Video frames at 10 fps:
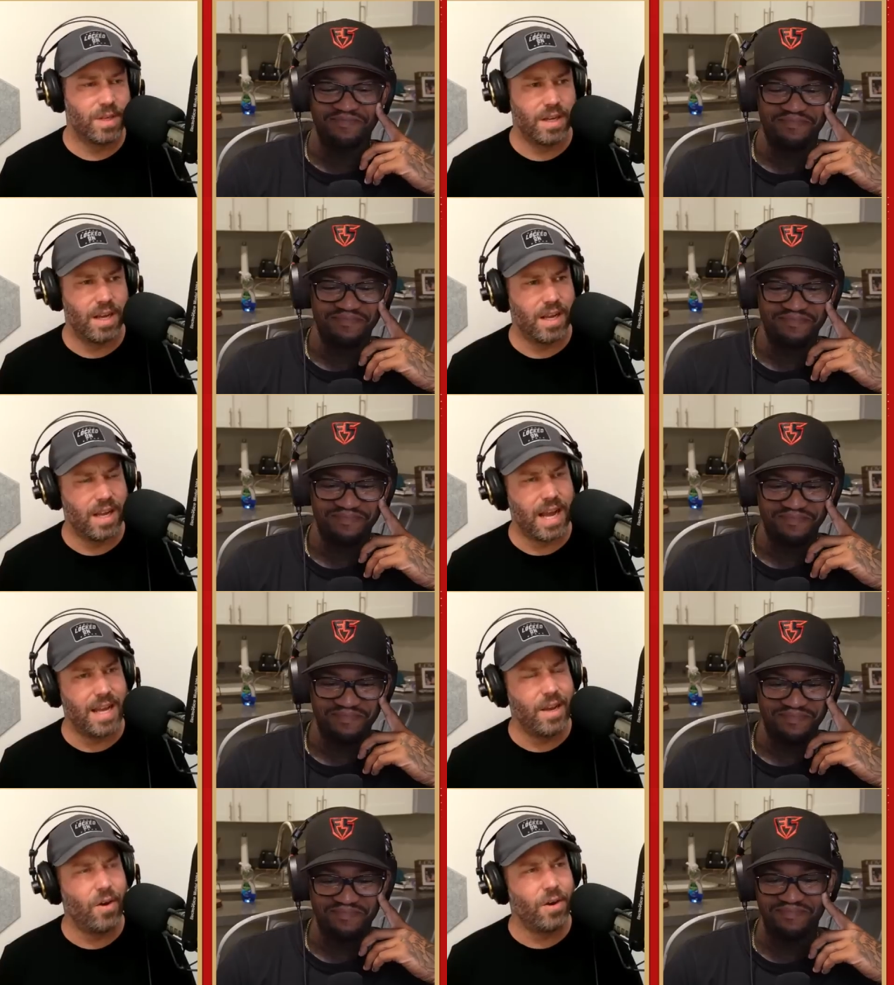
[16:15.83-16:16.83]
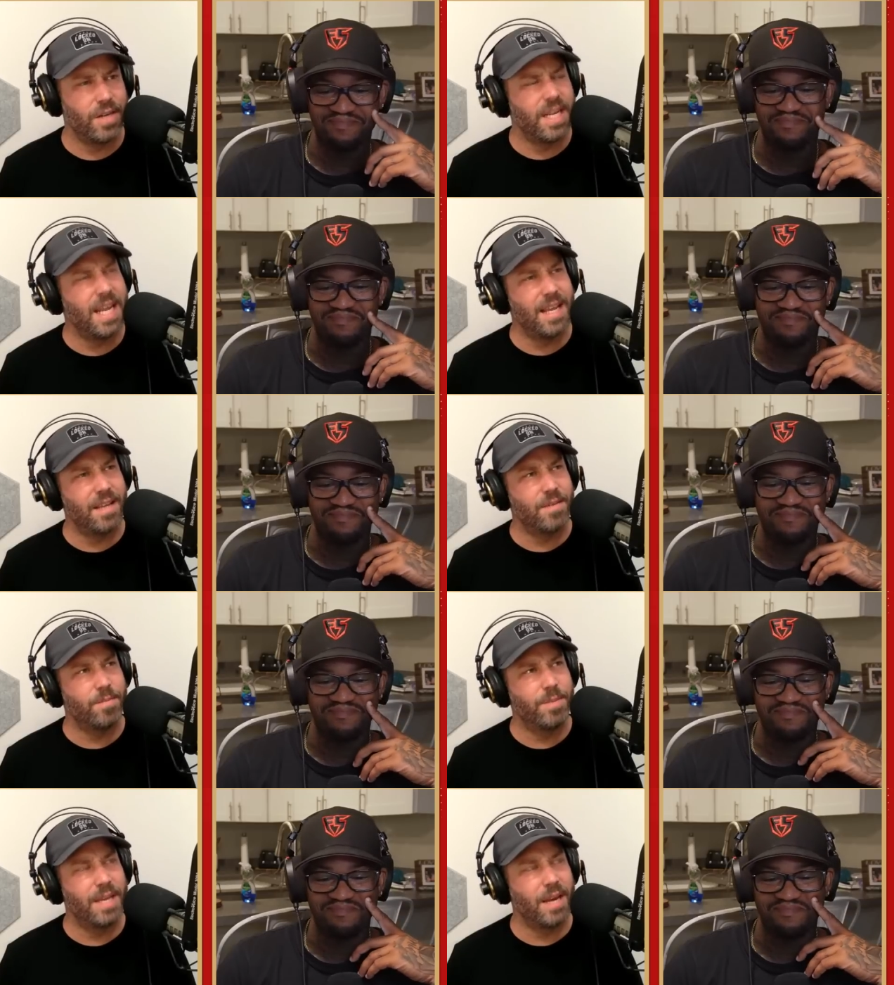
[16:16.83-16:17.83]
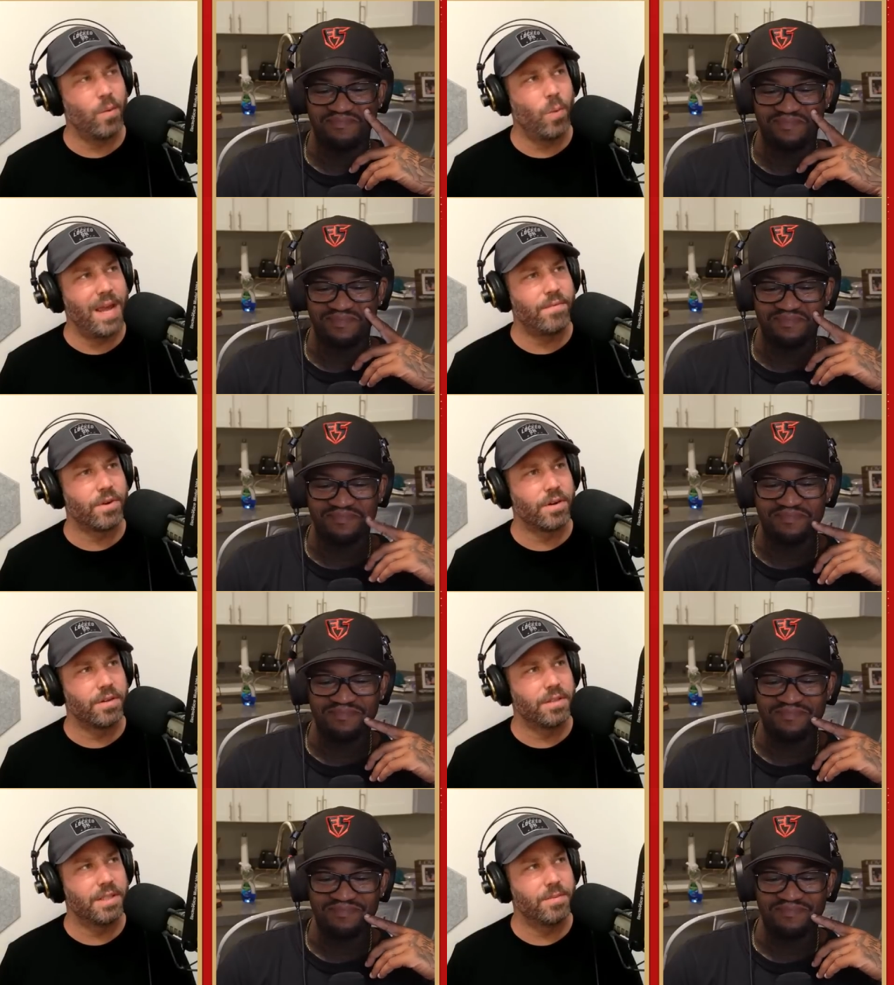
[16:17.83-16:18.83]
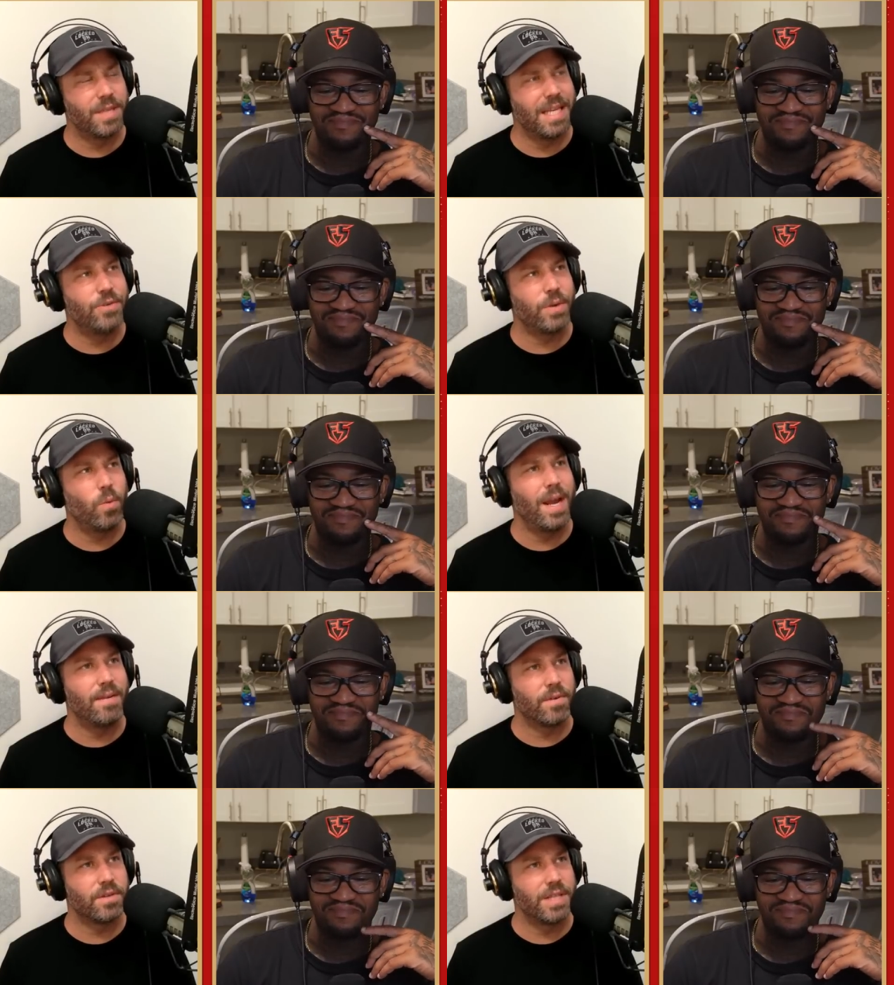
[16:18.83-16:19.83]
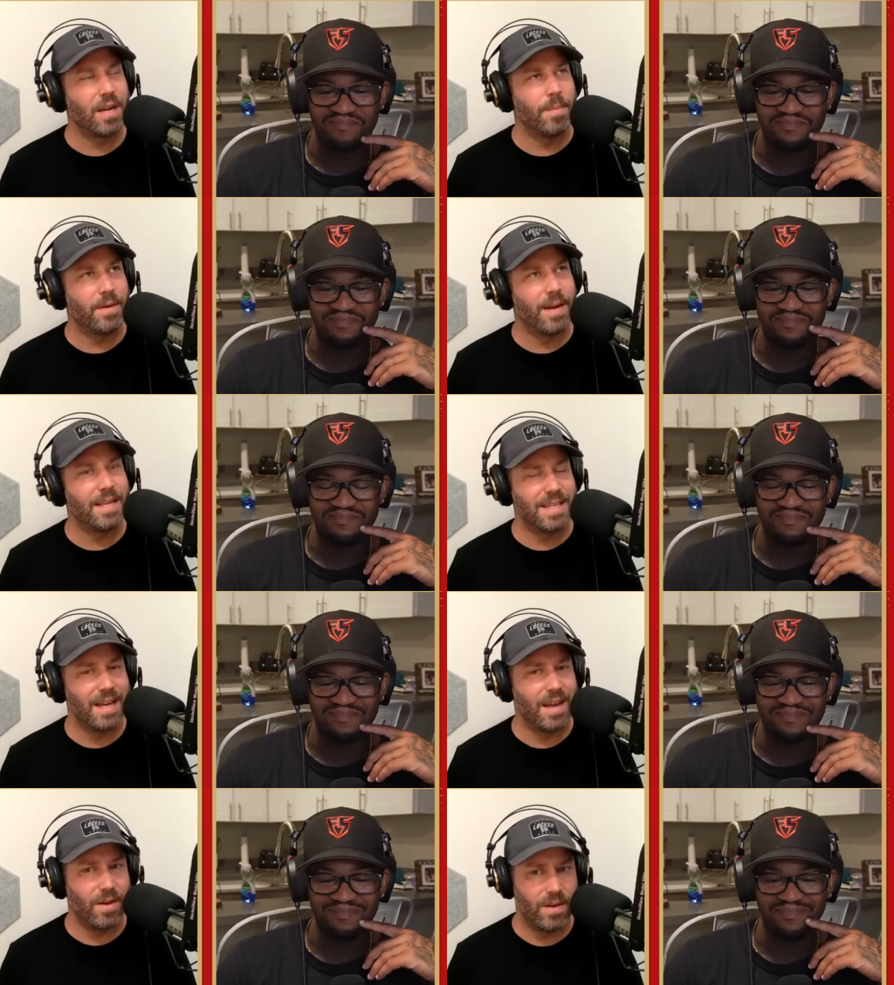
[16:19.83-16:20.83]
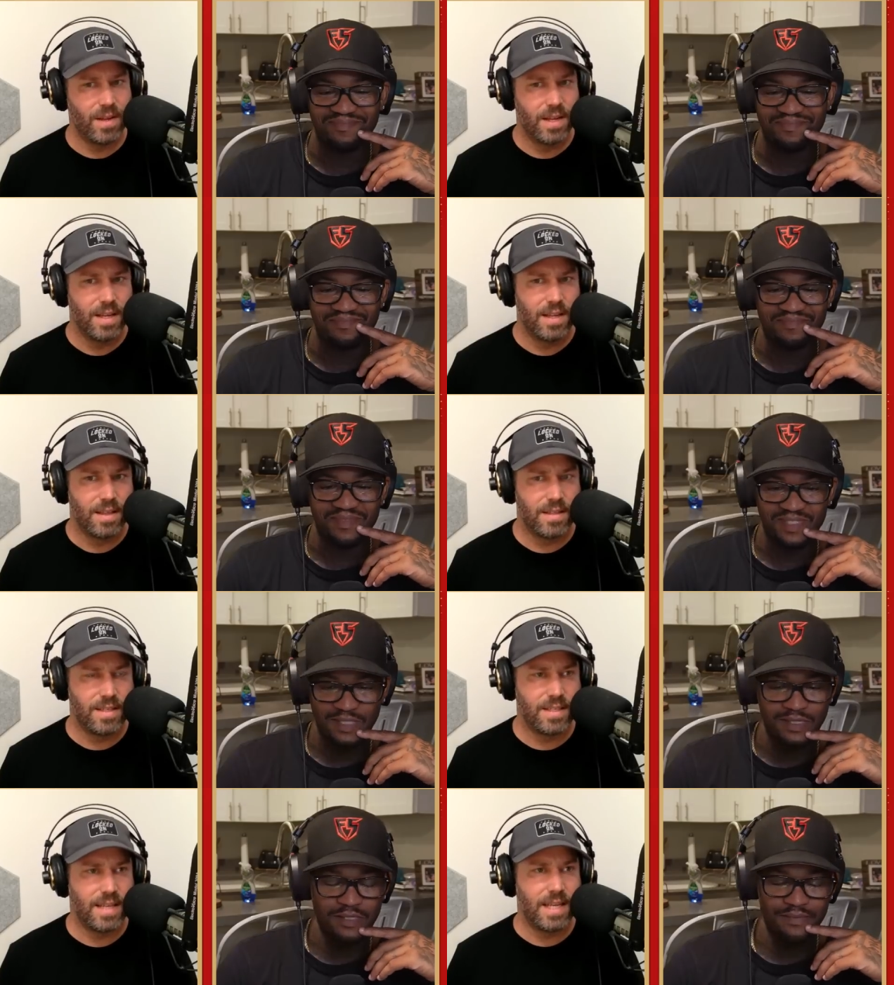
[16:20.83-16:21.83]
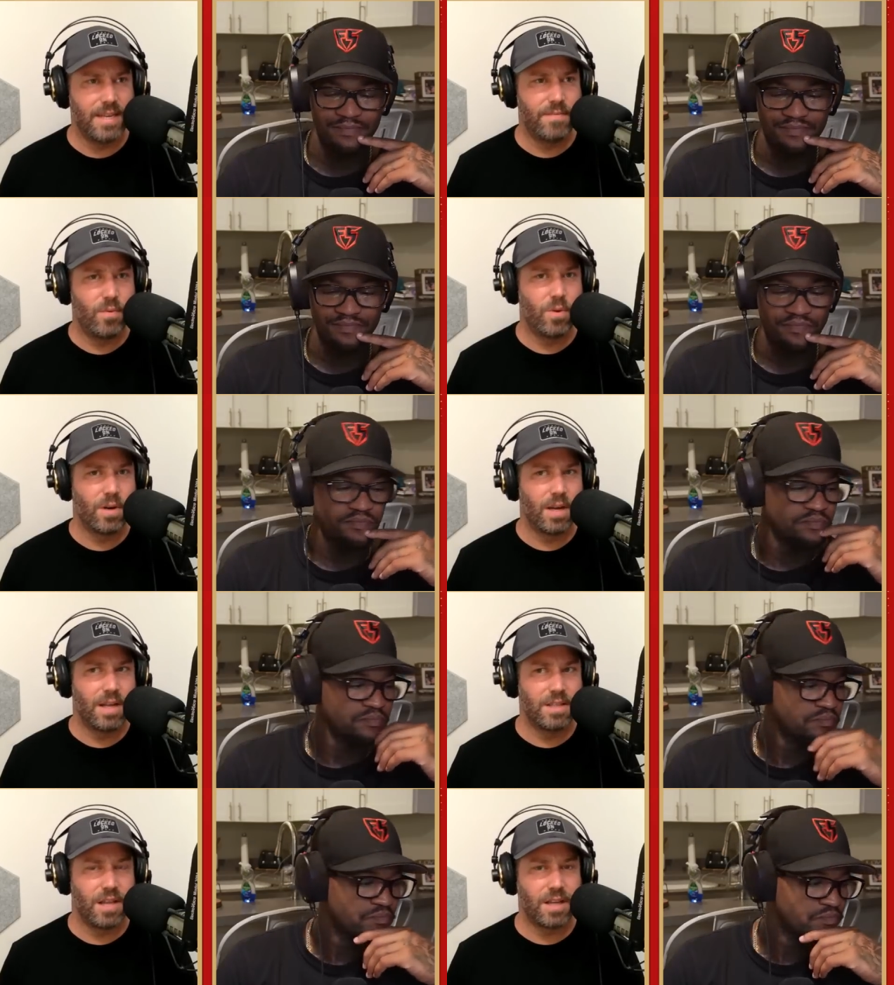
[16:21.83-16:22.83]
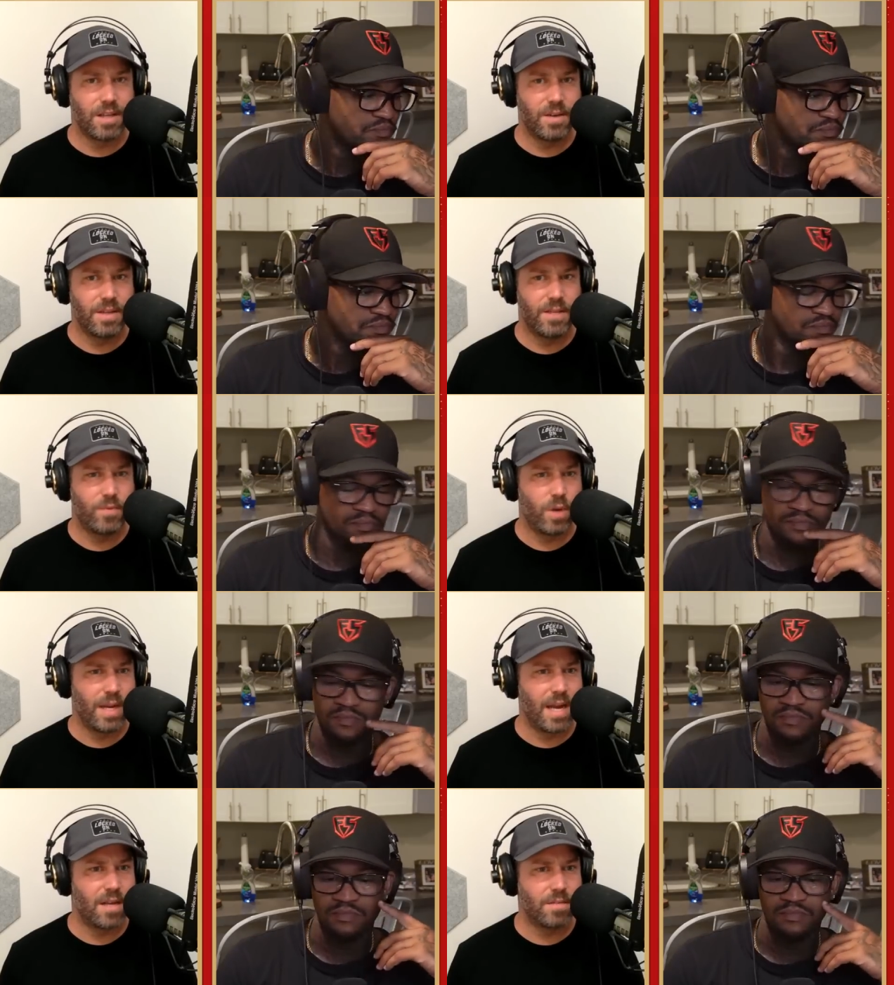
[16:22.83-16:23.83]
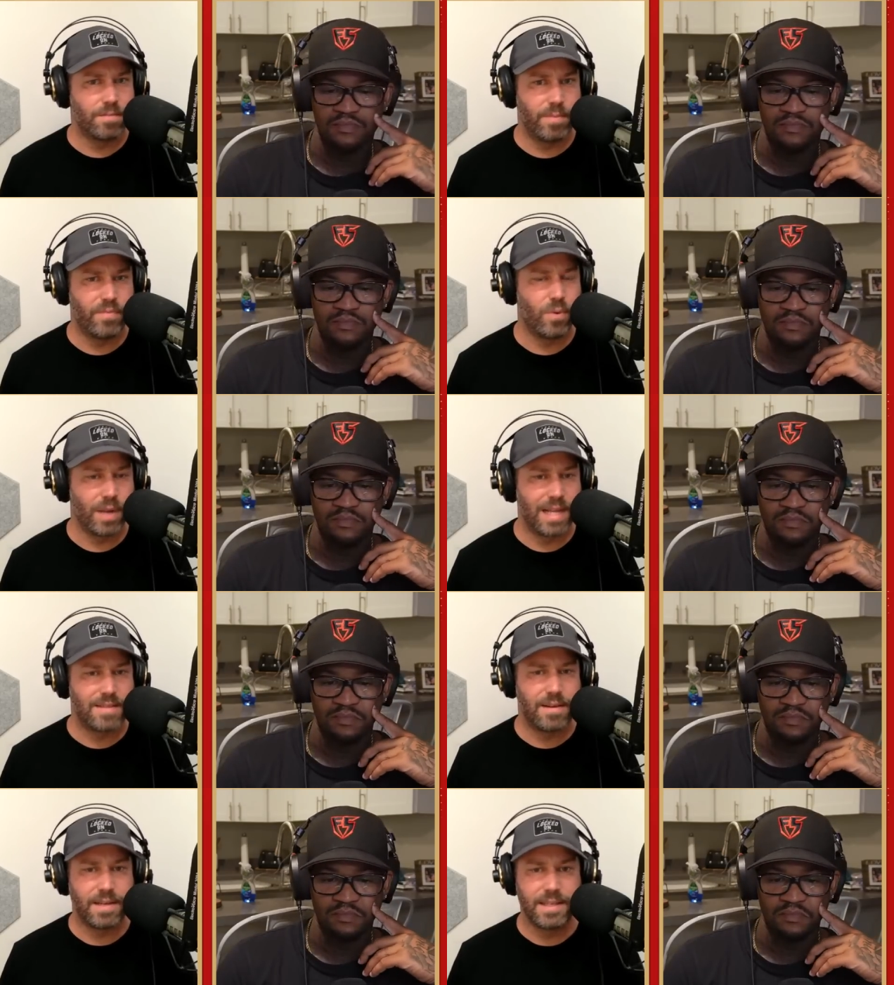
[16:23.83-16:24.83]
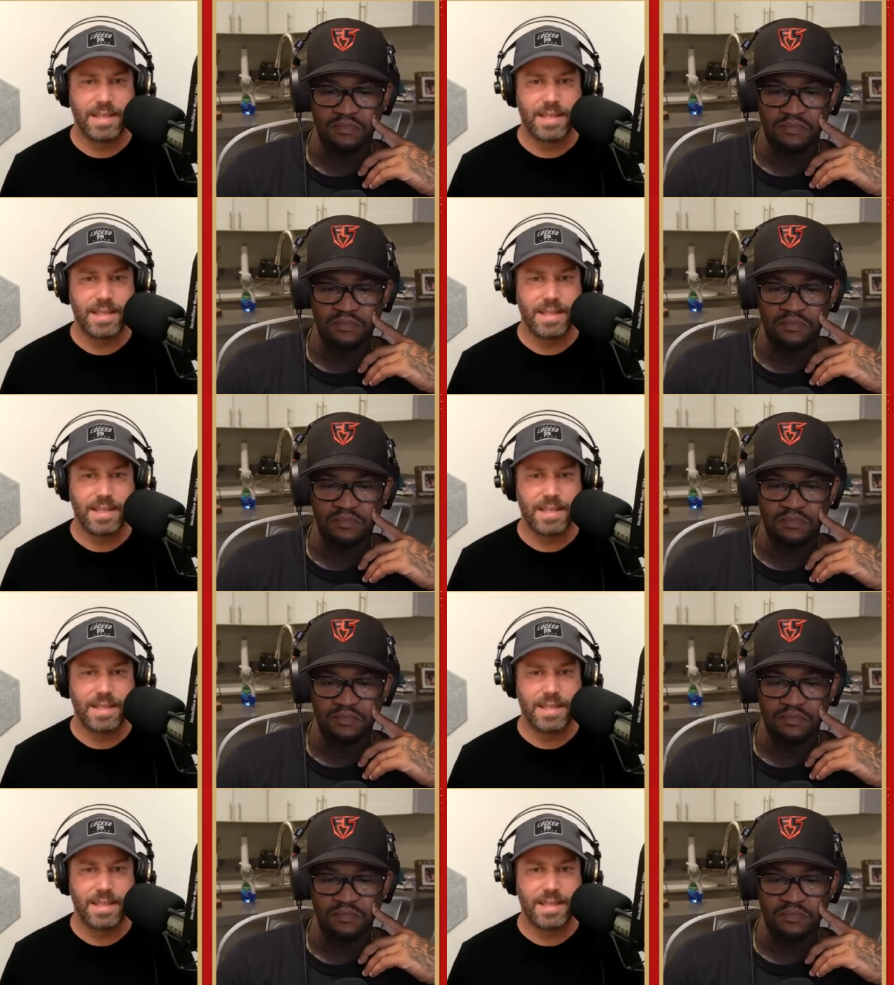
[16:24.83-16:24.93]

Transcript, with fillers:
Speaker 1: uh, IR. Did he, he got a waiver. It was an injury waiver settlement, right? Is that how? the season ended for uh, Taco and the 49ers before it got started.